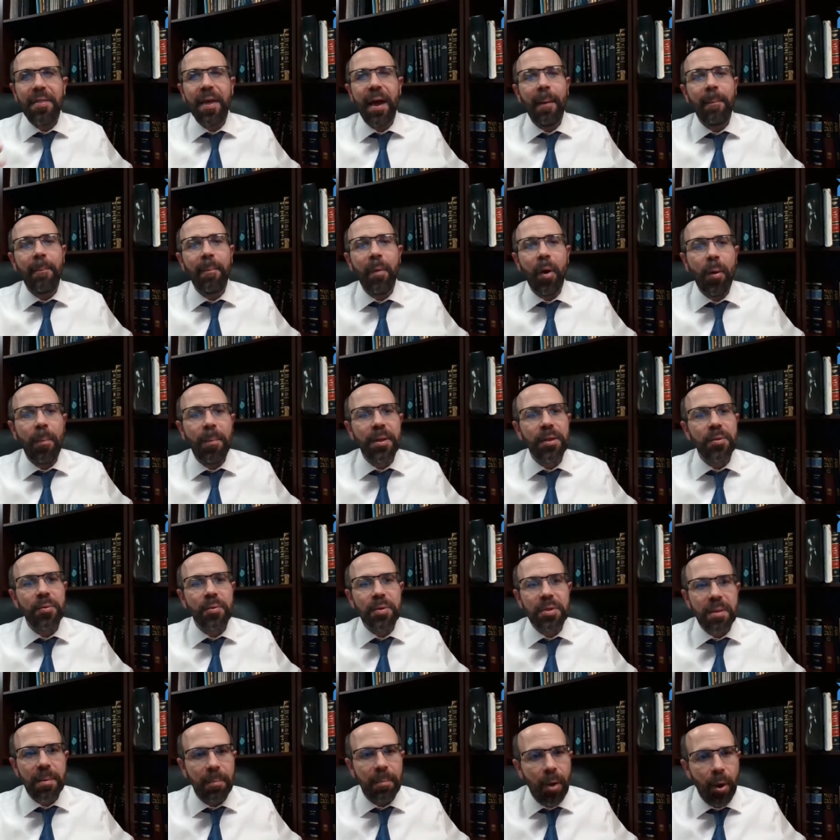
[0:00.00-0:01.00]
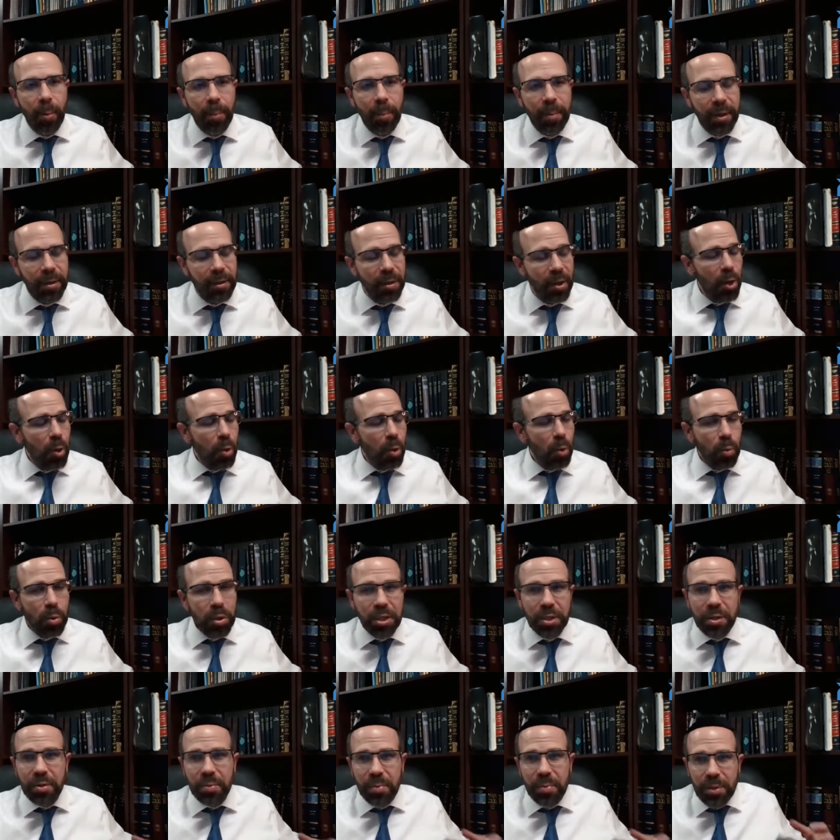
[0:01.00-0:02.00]
That moment was a moment
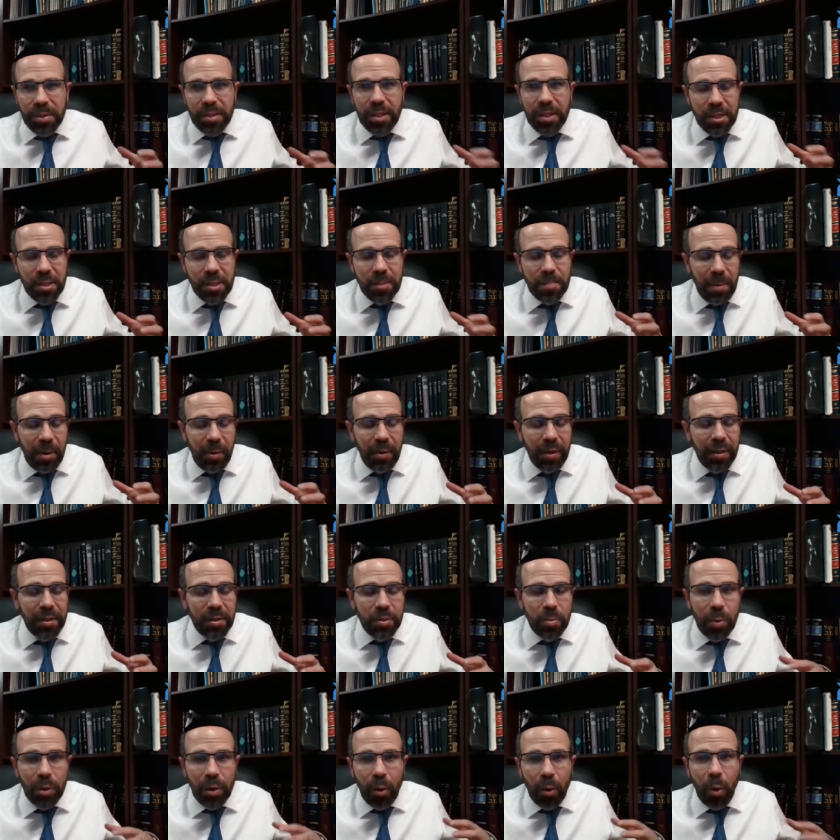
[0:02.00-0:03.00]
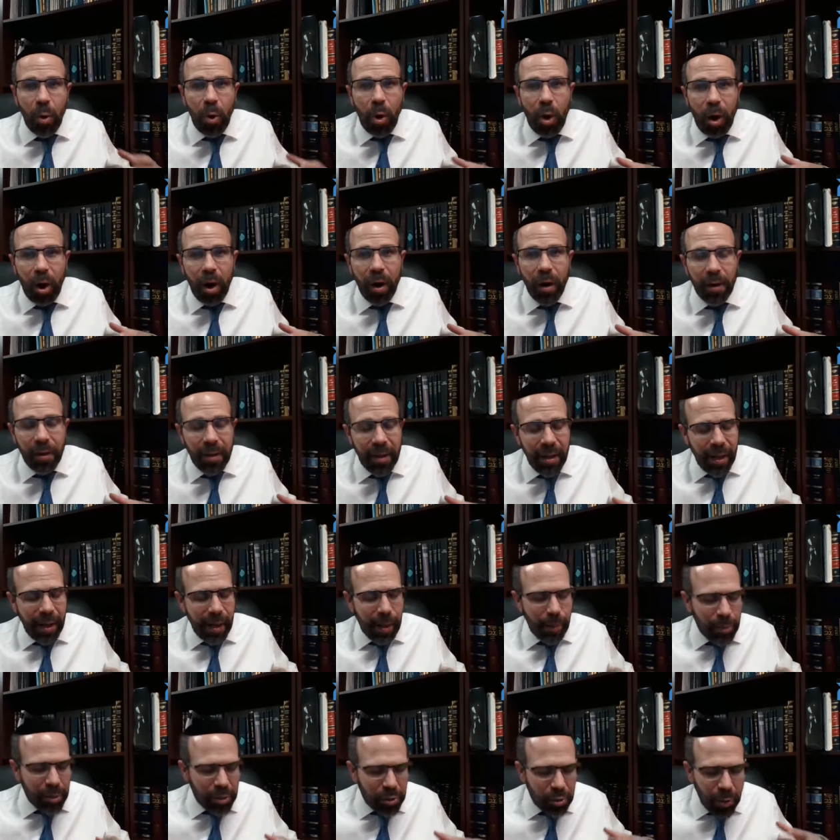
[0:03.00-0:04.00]
which was experienced with awe
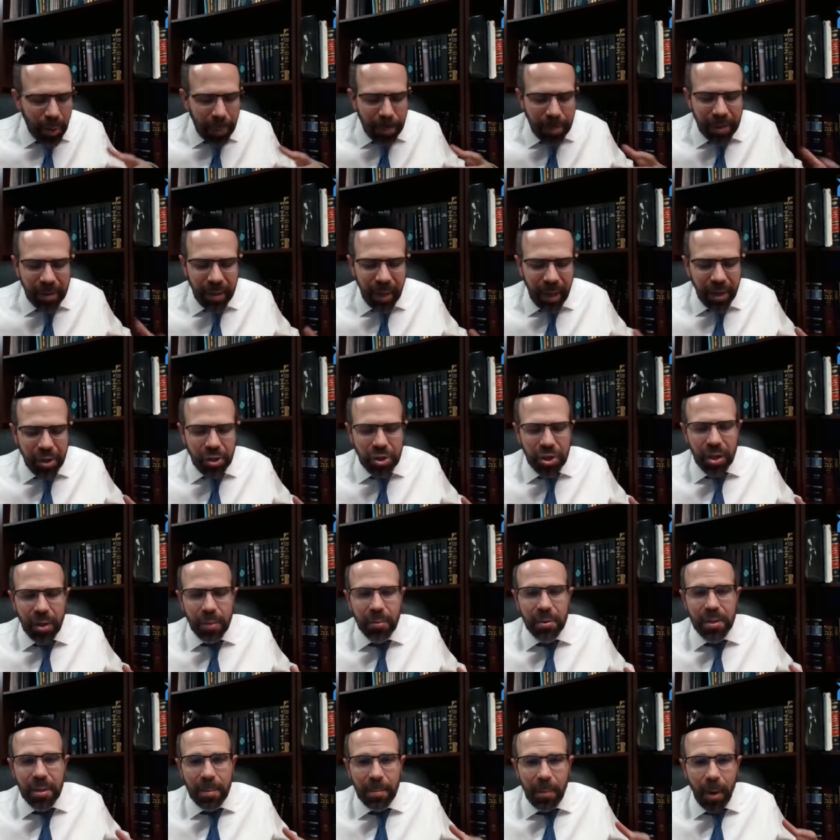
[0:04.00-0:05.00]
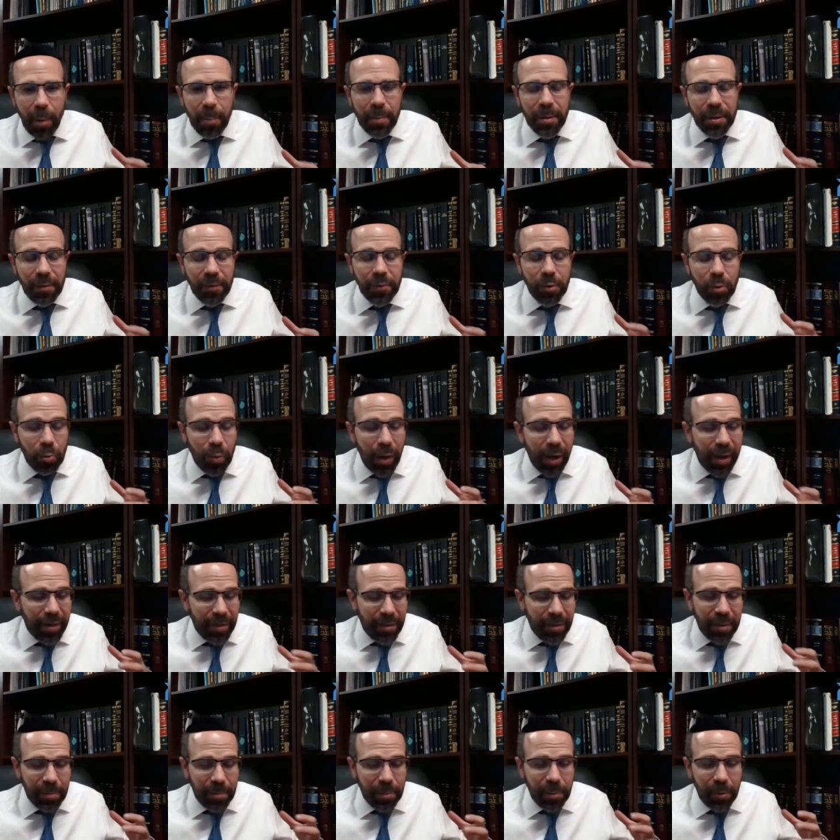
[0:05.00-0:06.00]
and with trepidation. It was a moment of
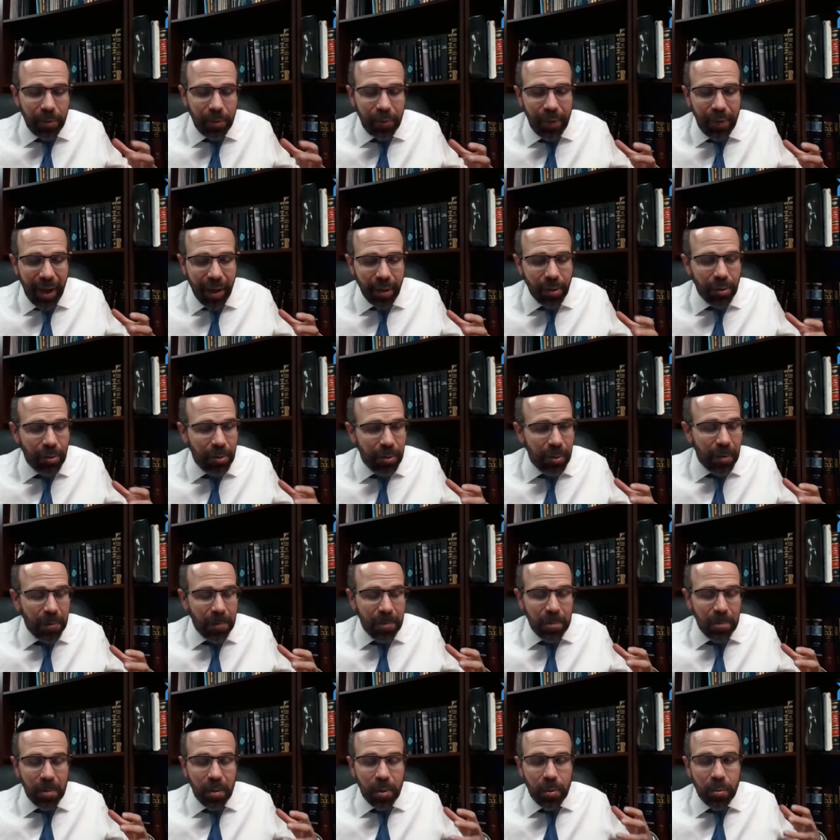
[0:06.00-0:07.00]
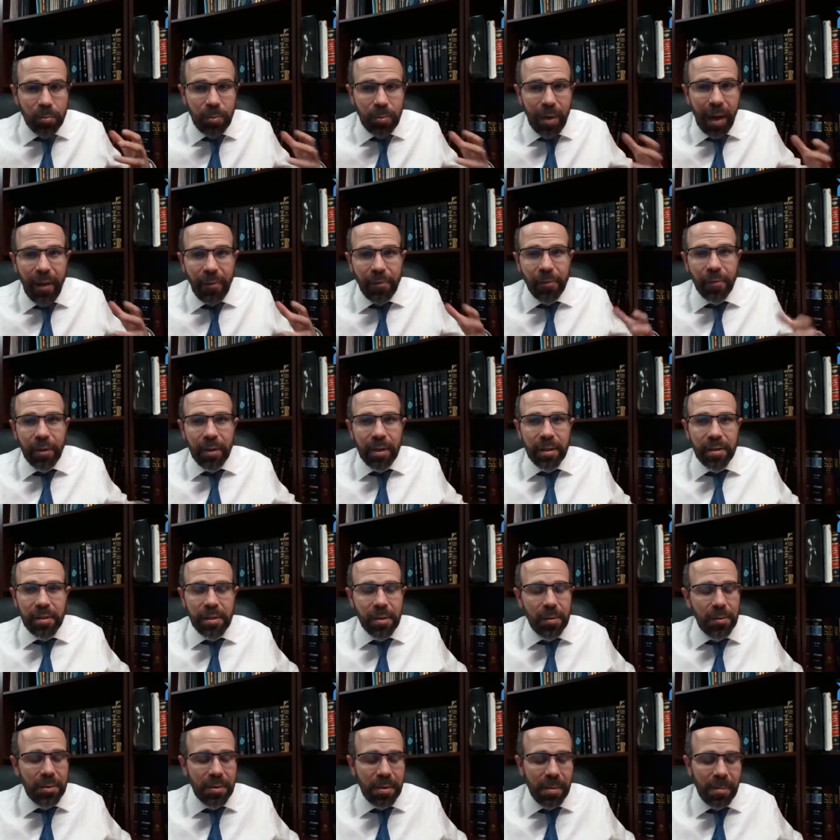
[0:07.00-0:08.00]
great and profound
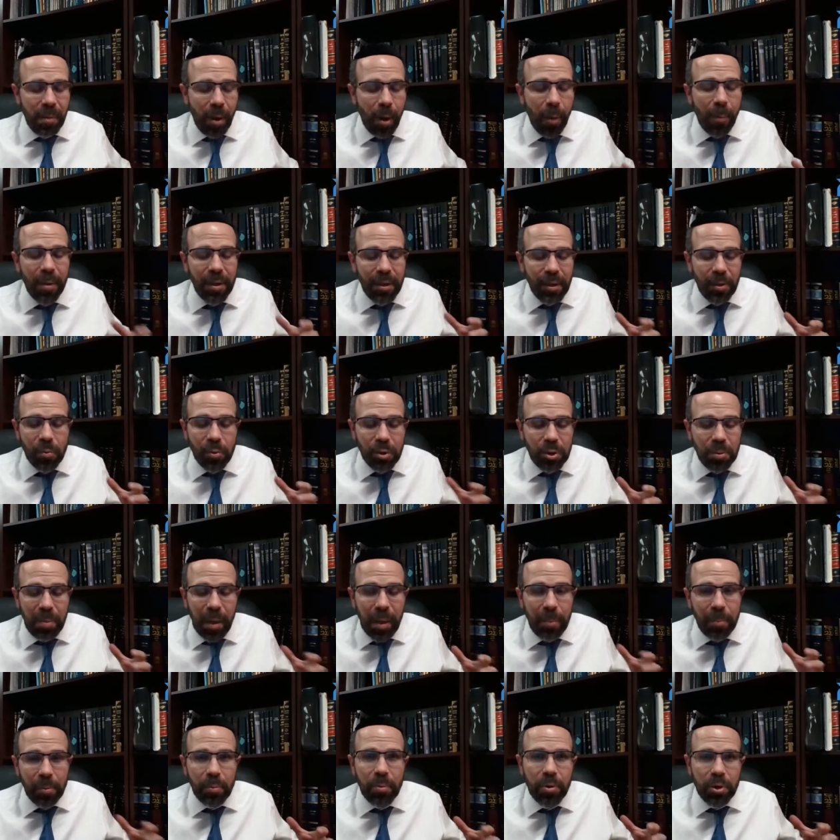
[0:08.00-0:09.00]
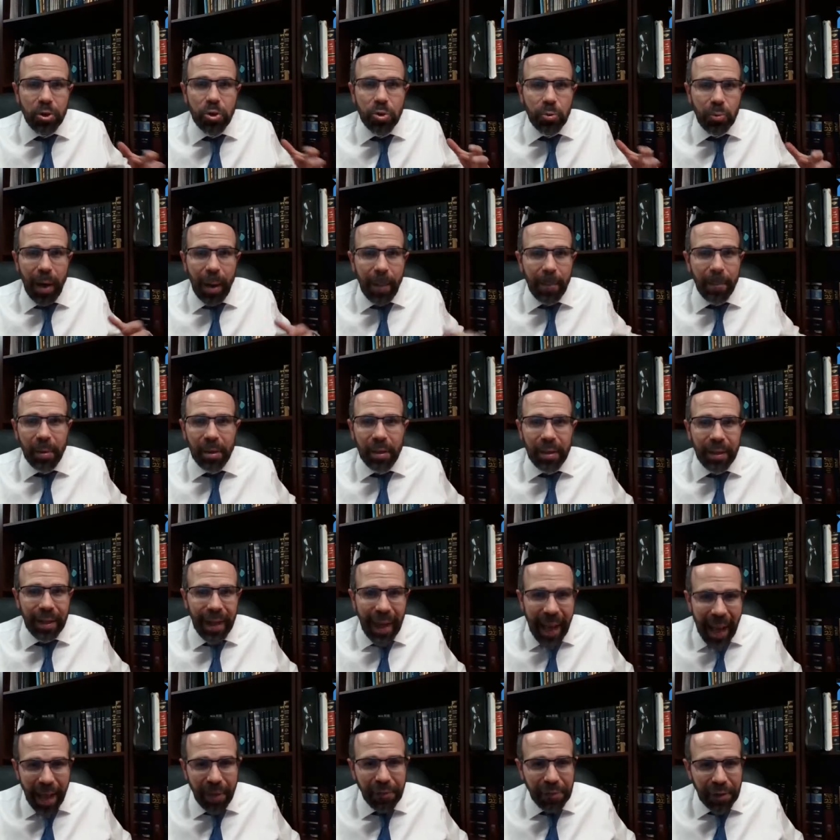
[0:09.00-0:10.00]
reverence. It was a moment in which people were
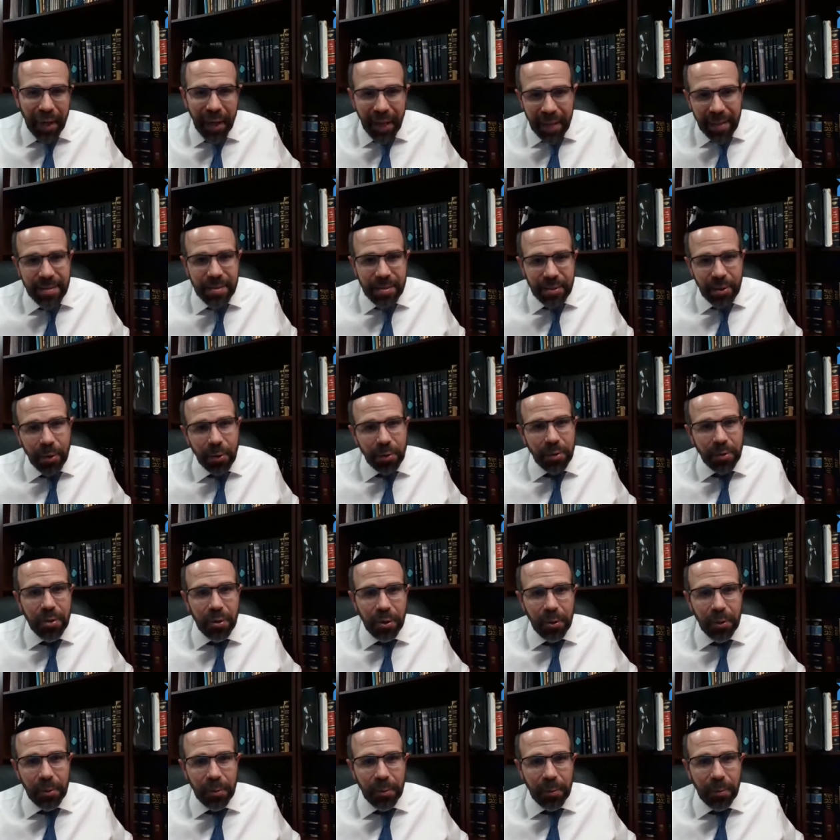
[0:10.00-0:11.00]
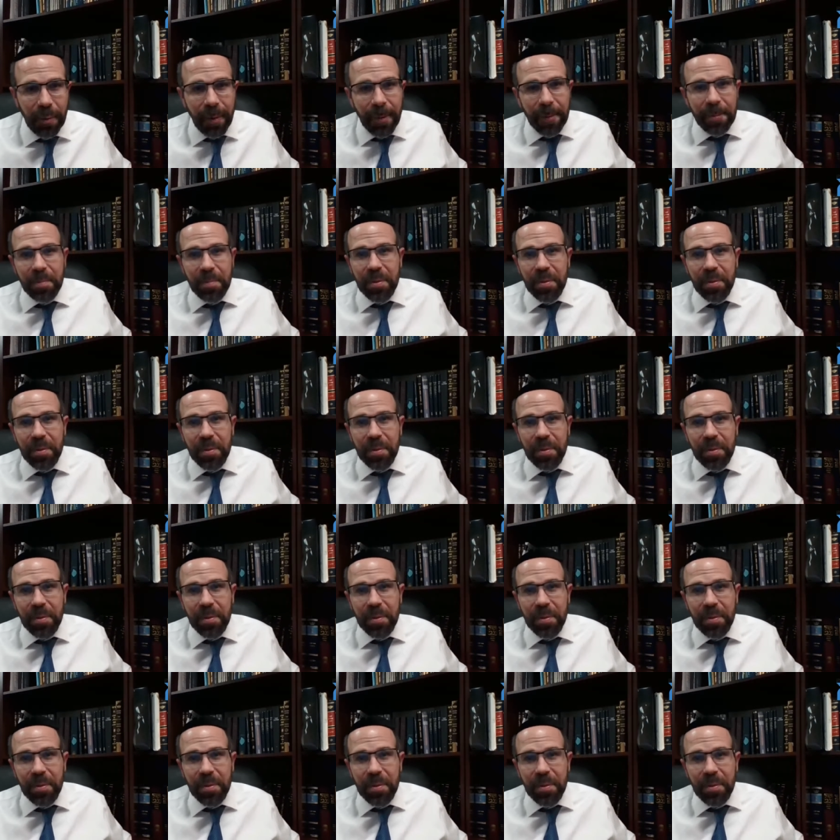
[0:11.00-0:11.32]
trembling. Afkan, so too.